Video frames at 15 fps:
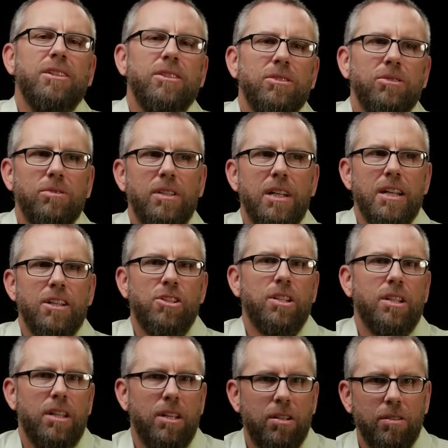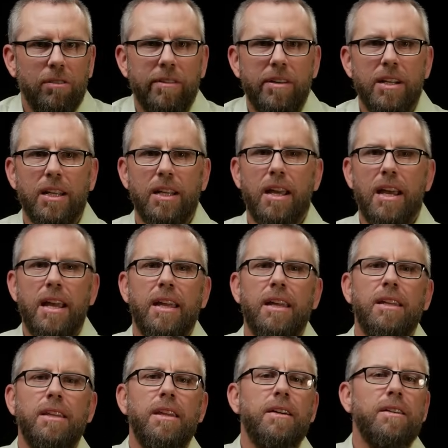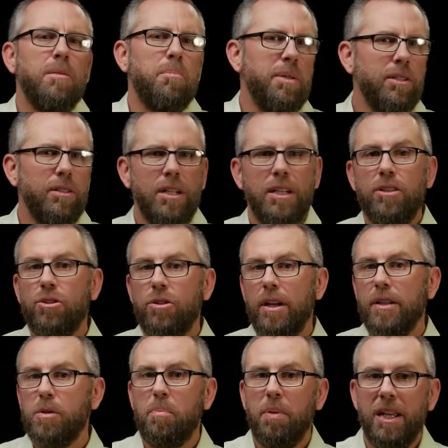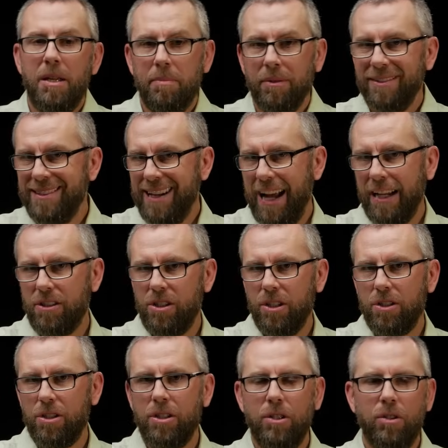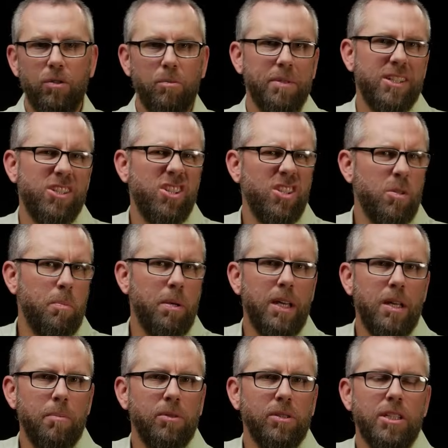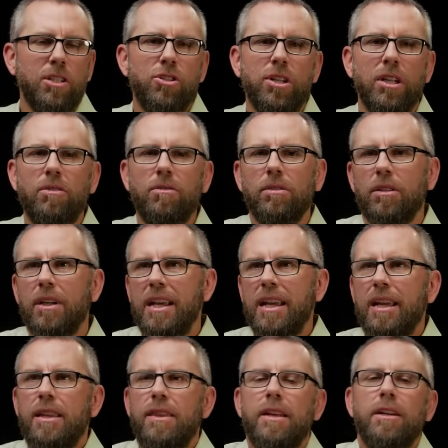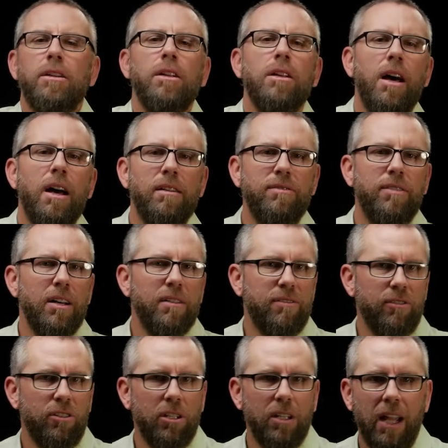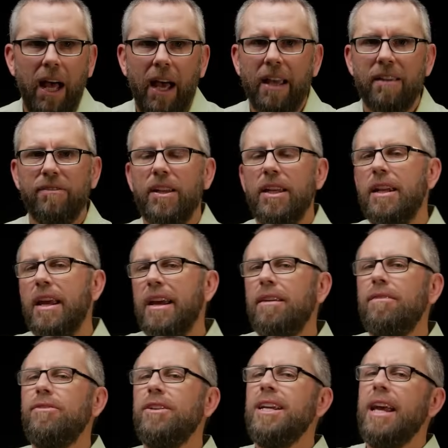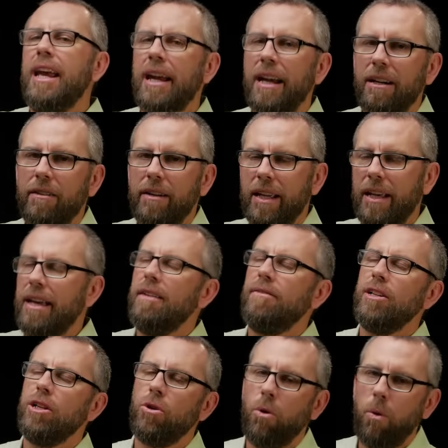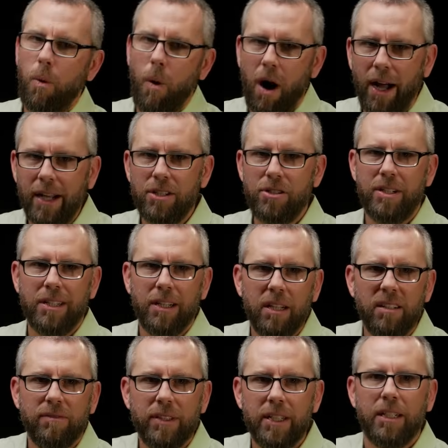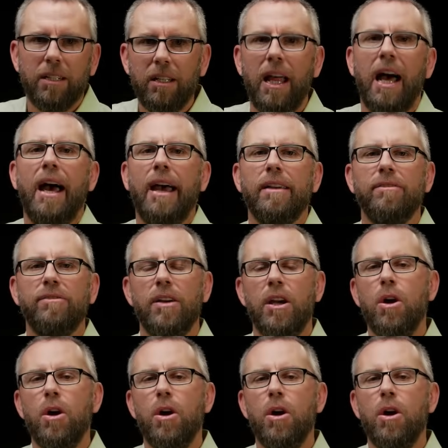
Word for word: own security, in their ability to trust people, not just you, but just people in general, in their love for life. In every area, every quadrant of their life,